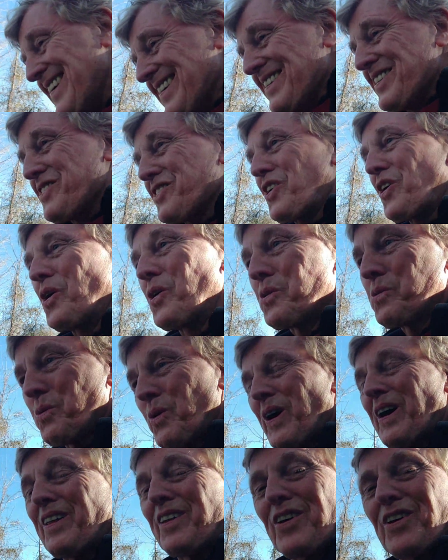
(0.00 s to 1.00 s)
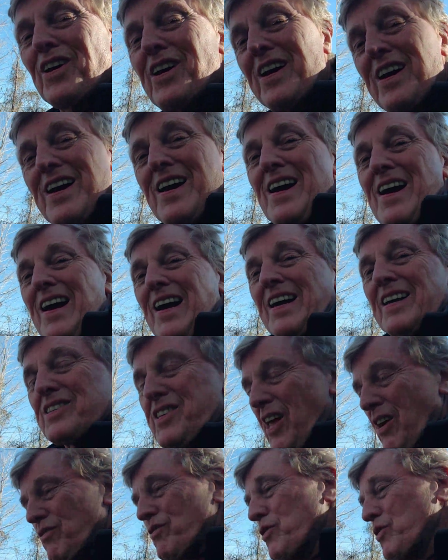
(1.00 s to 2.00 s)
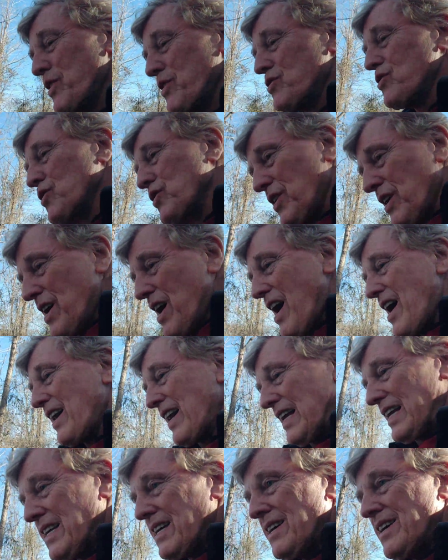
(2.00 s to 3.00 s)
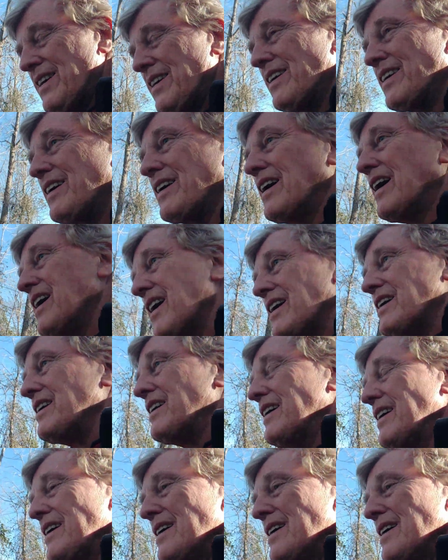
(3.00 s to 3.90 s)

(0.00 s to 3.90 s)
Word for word: in this cold weather, is that Rudy Giuliani uh,